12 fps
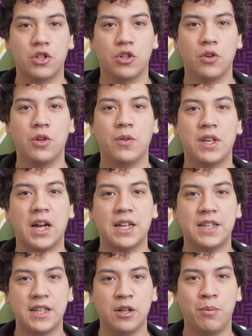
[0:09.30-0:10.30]
show you the
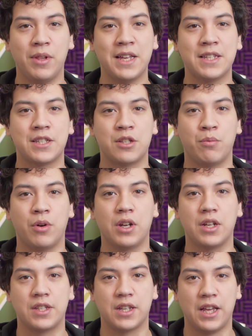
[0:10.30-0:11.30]
ideal places to put
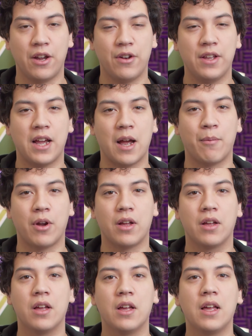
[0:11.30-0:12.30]
a security
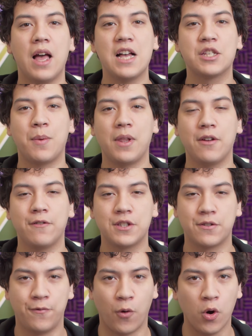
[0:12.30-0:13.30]
camera, as well
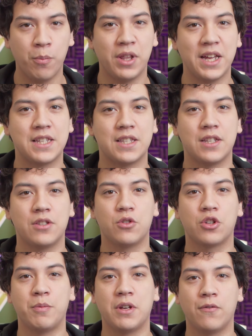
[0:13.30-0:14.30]
as 4 places you
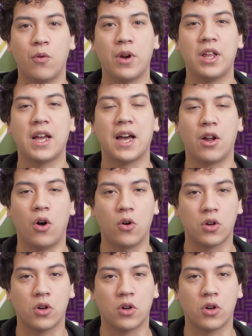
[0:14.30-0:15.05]
should be avoiding at all